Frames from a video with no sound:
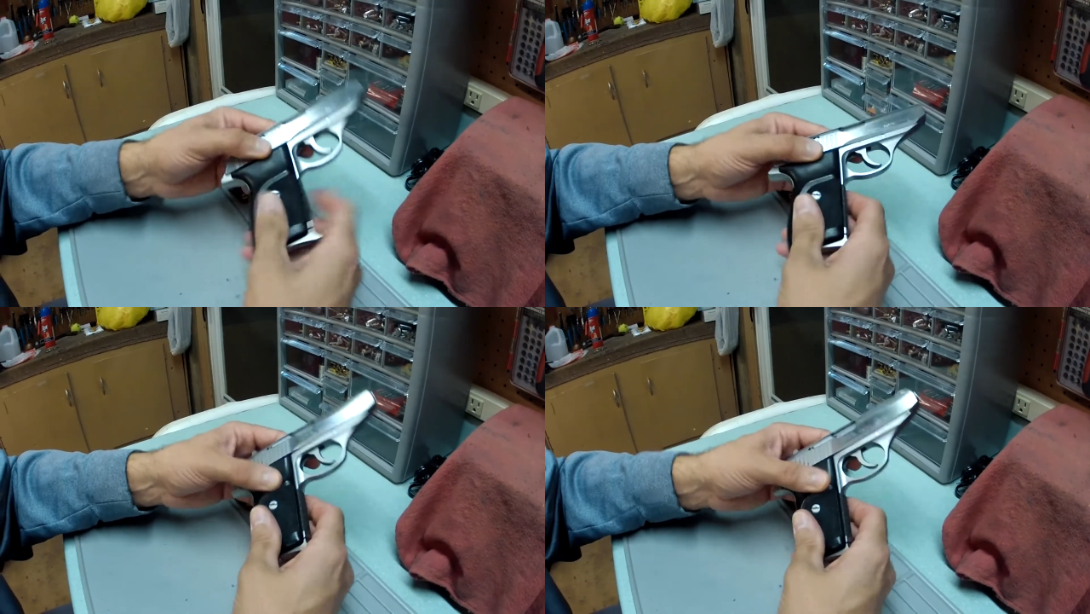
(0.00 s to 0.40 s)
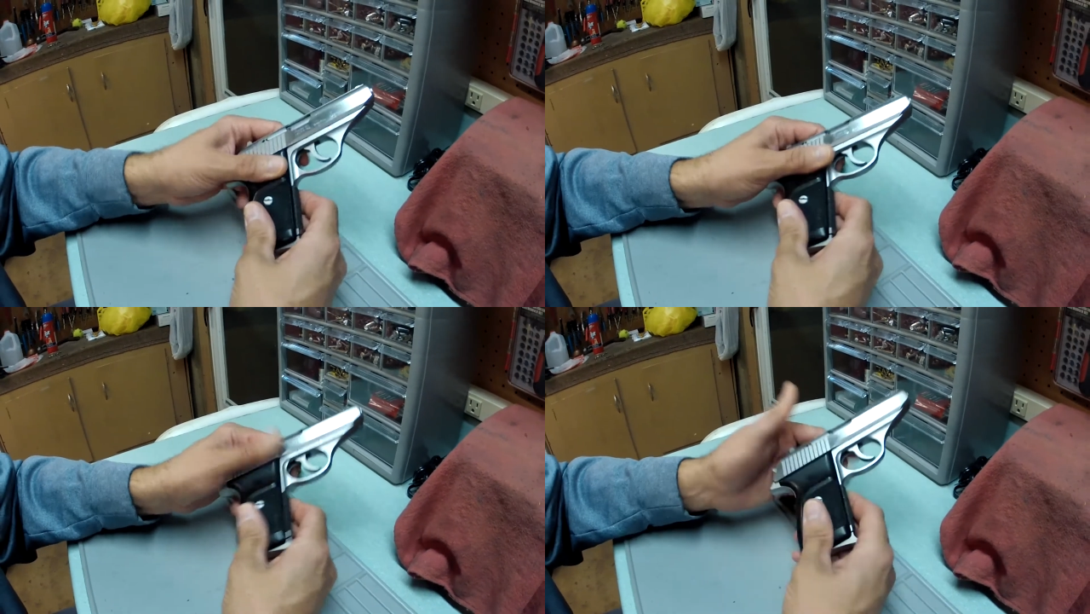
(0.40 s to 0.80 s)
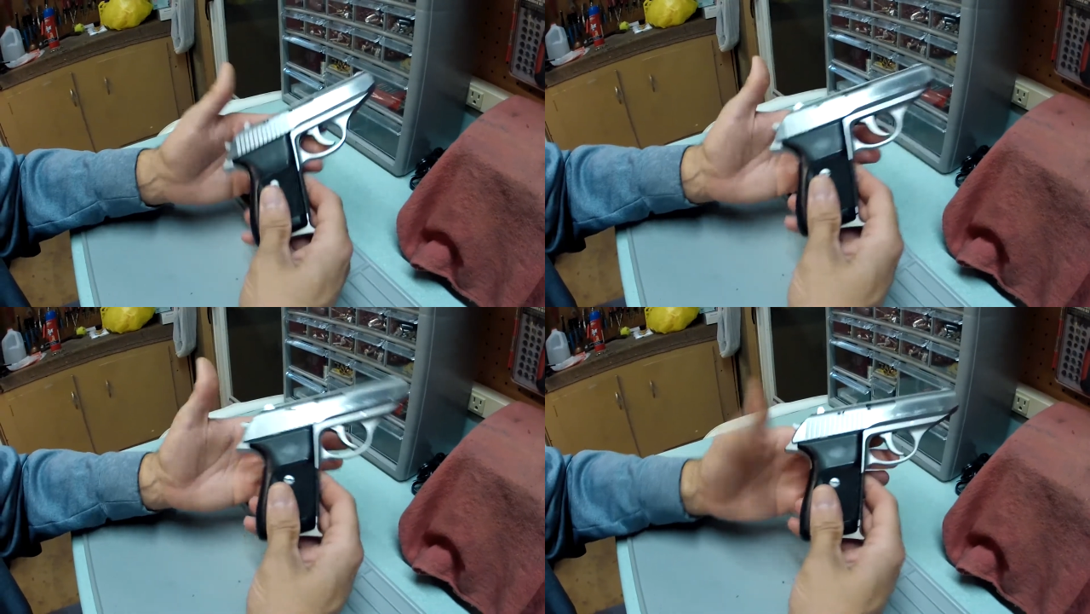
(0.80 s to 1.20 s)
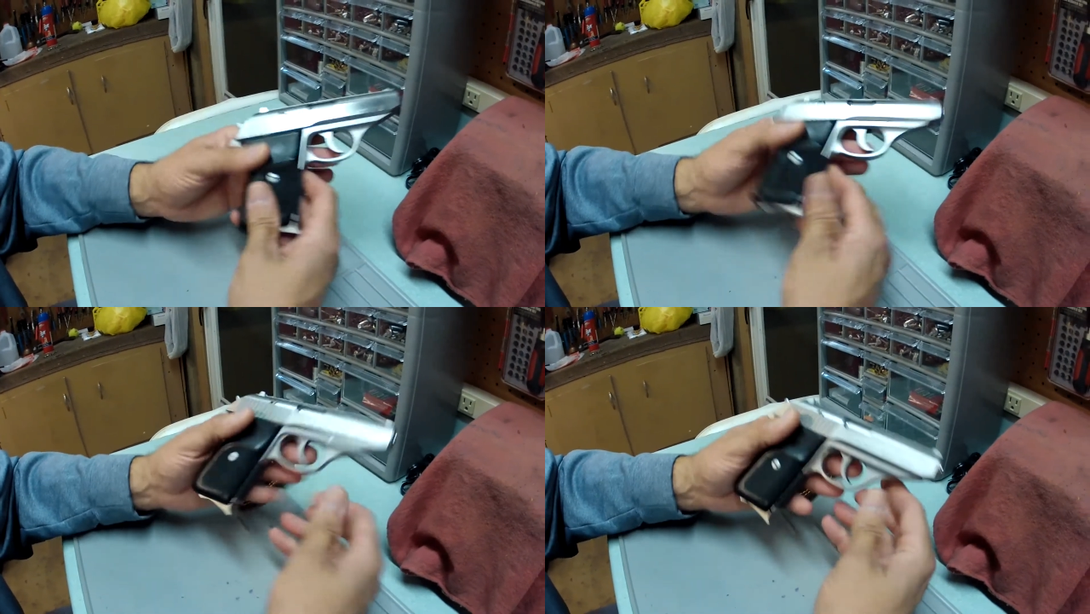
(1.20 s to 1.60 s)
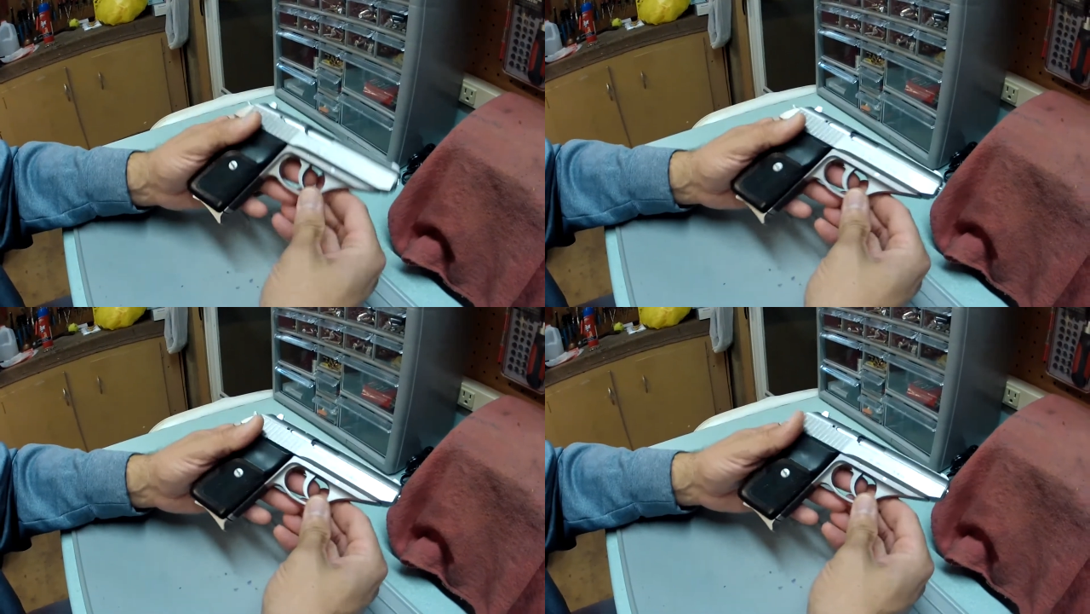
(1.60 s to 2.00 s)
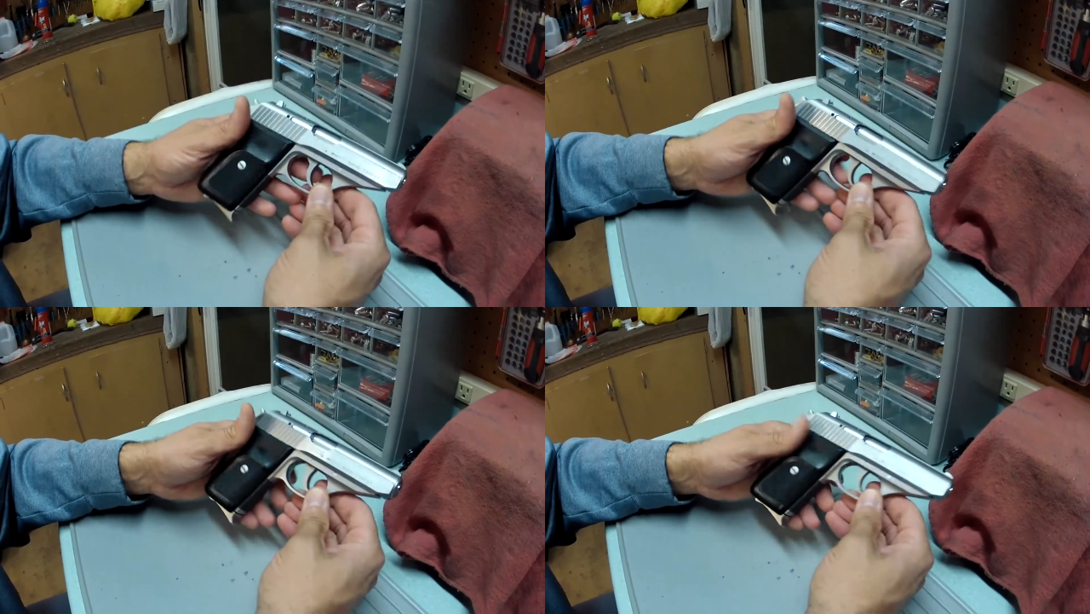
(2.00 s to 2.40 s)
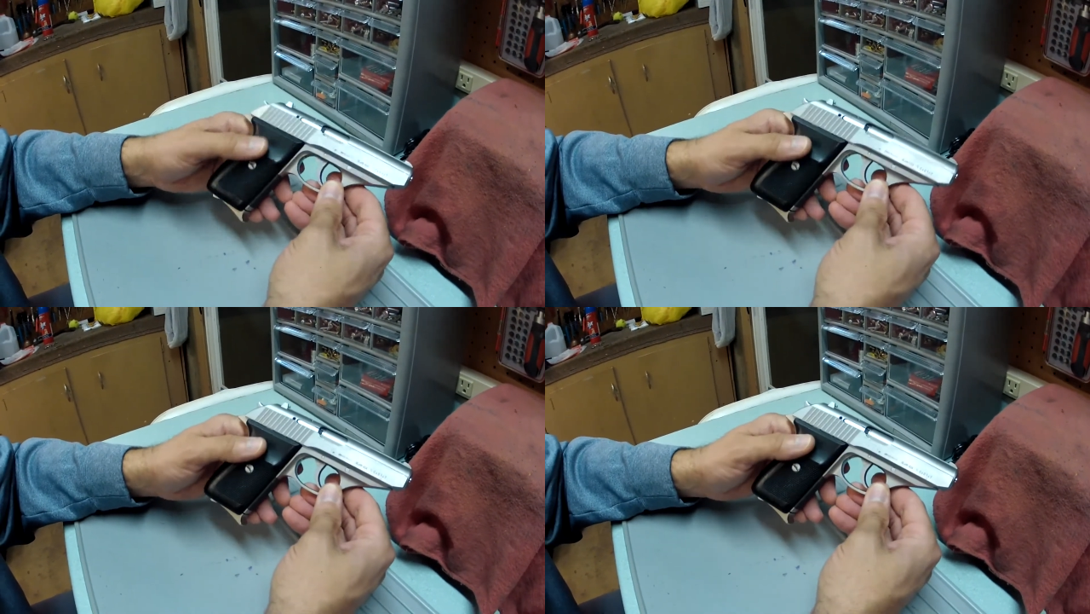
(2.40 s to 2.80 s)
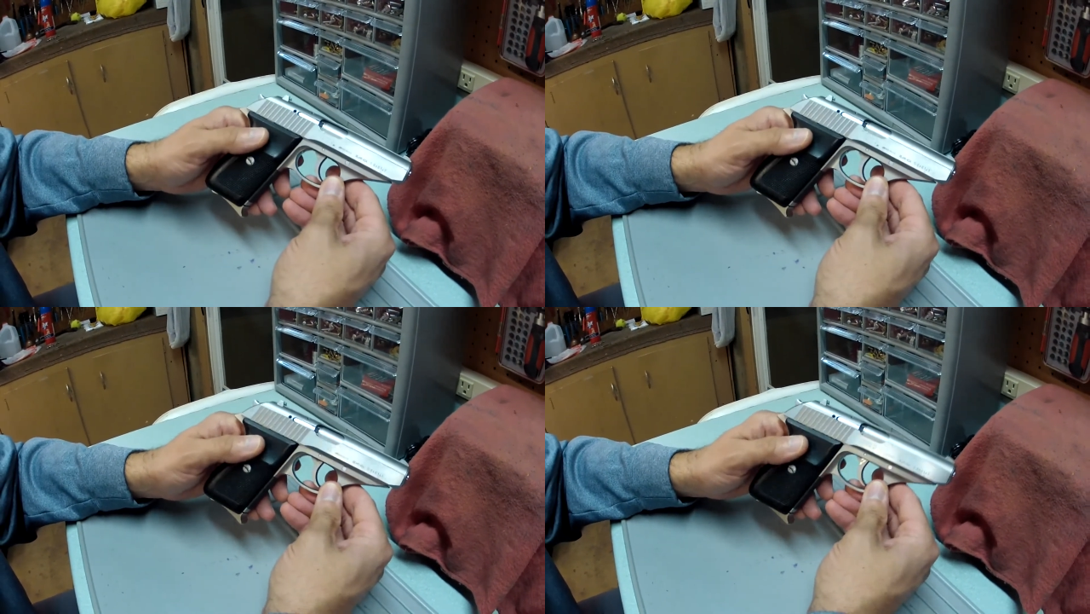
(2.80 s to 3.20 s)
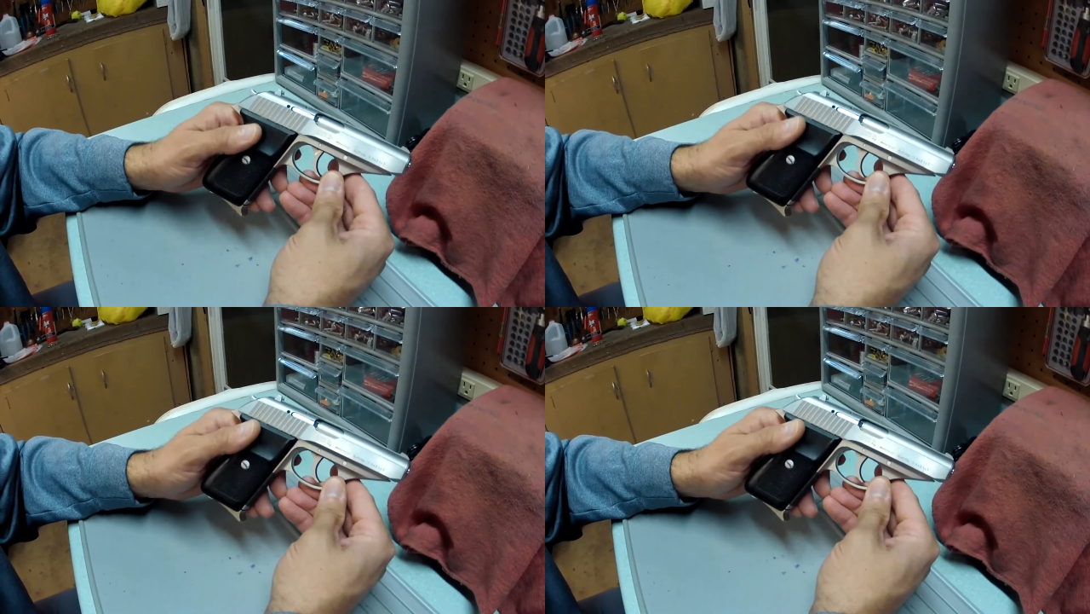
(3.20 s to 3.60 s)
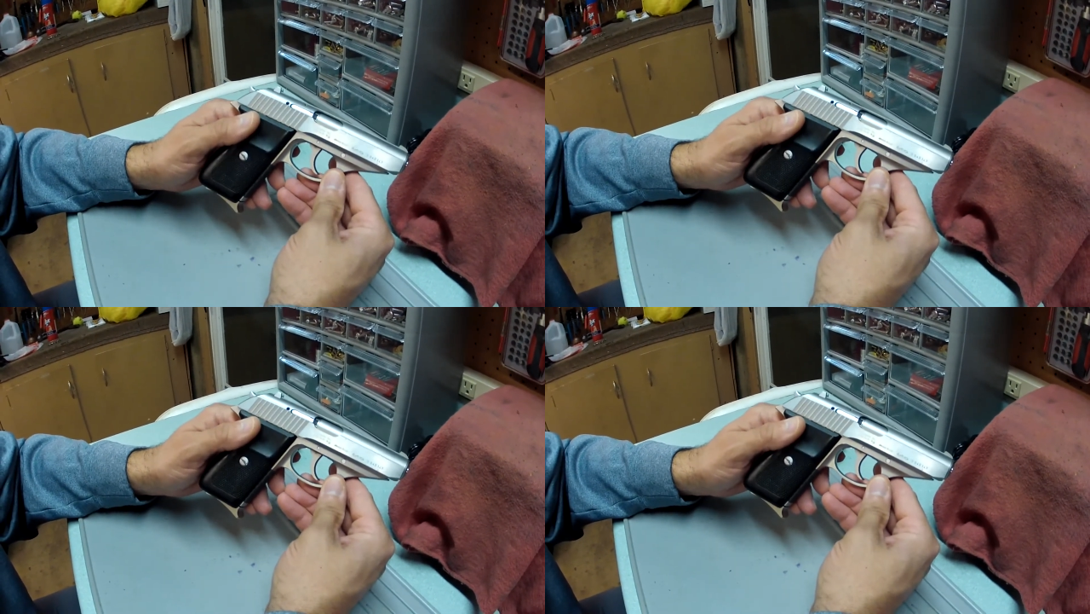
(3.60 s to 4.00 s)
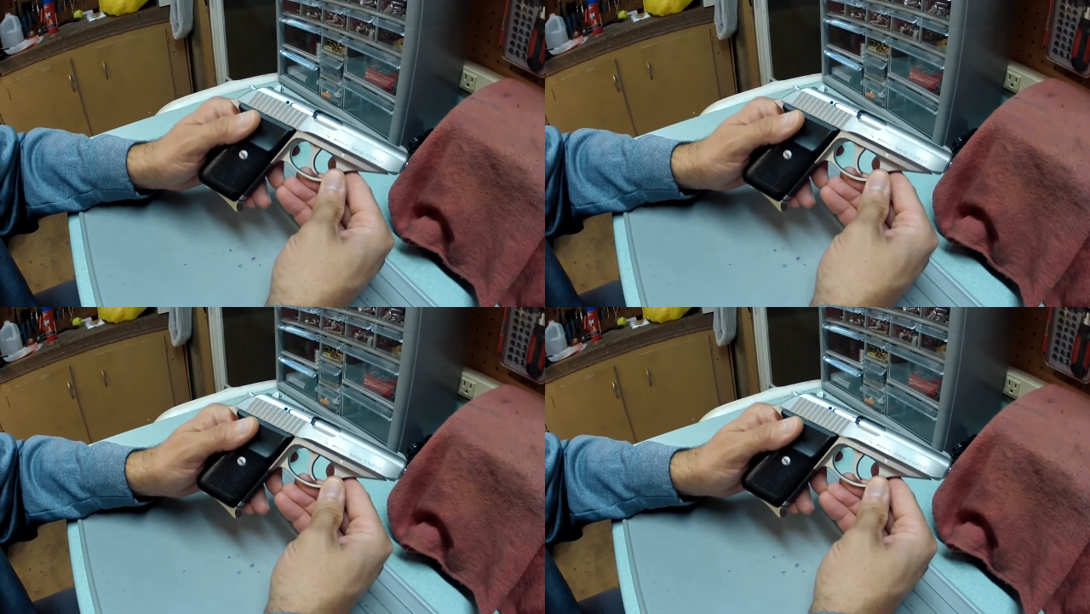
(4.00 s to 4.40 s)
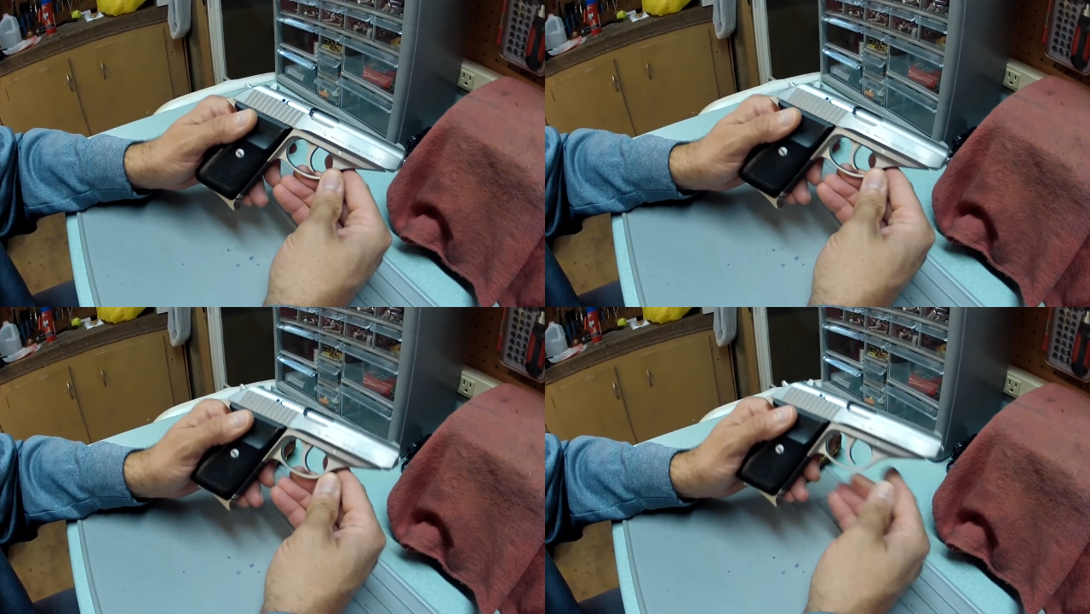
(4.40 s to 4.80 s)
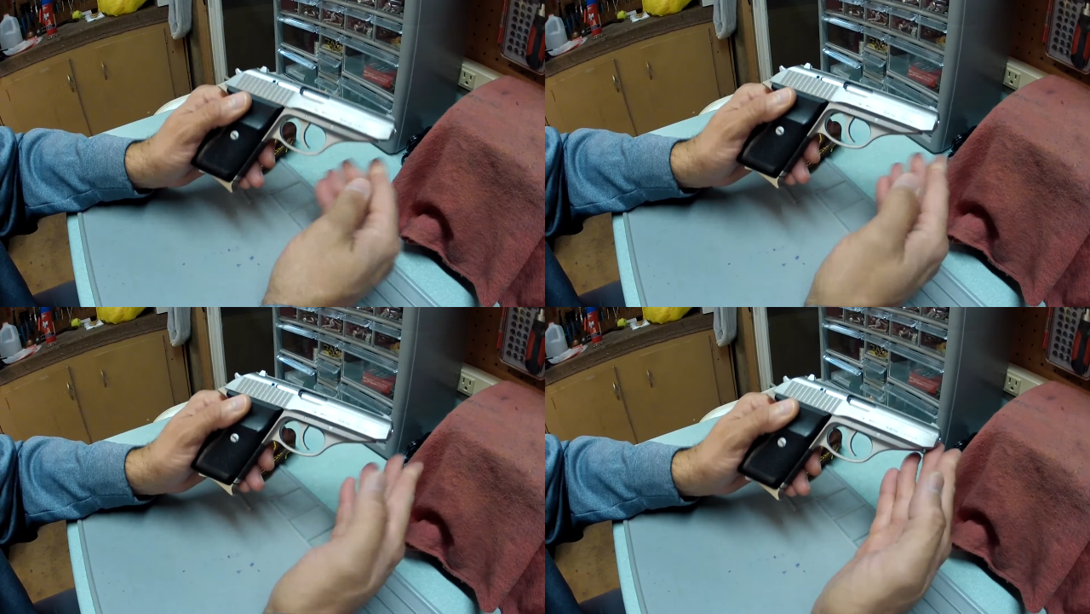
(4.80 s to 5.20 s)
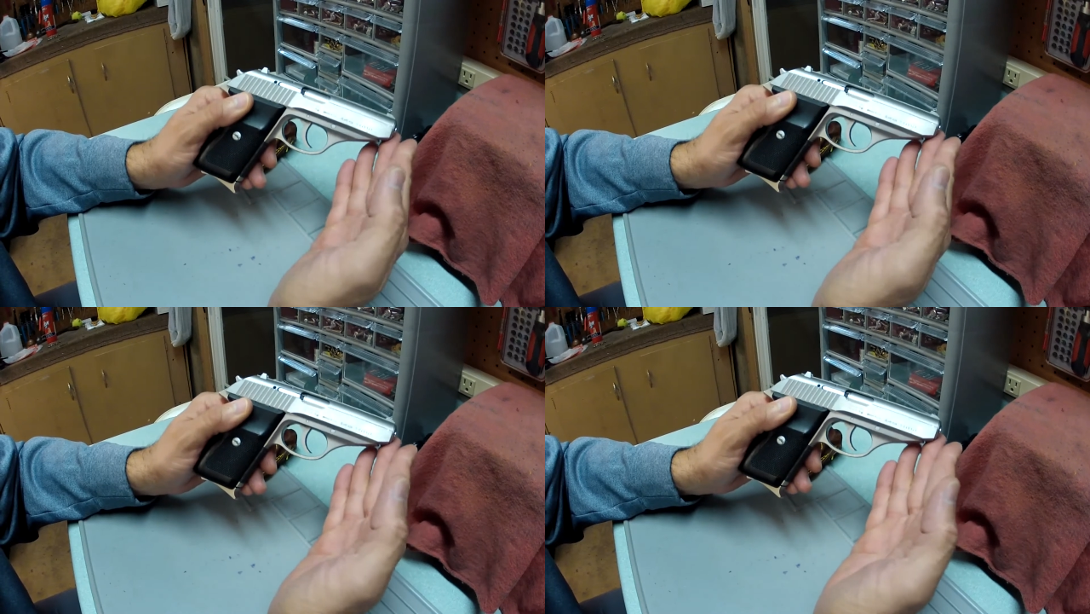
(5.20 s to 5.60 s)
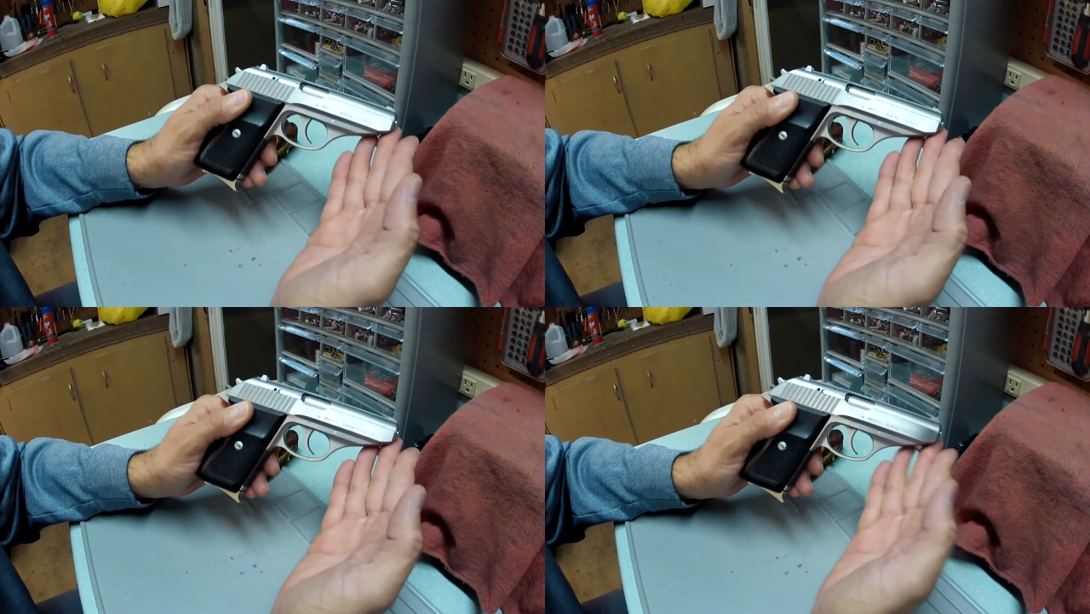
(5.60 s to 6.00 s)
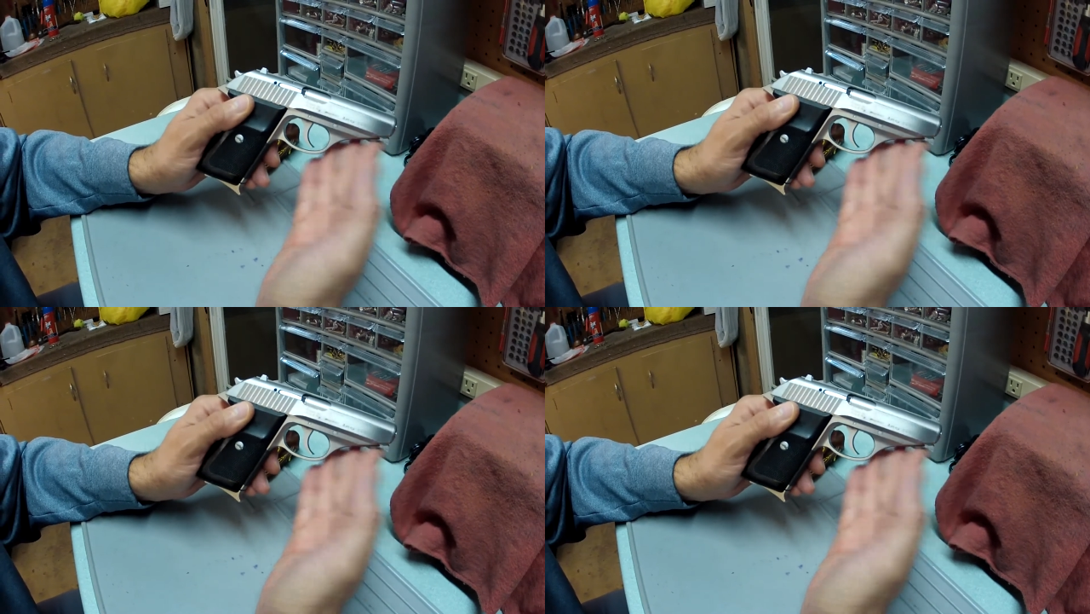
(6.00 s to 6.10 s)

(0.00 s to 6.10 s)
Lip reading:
(no speaker visible)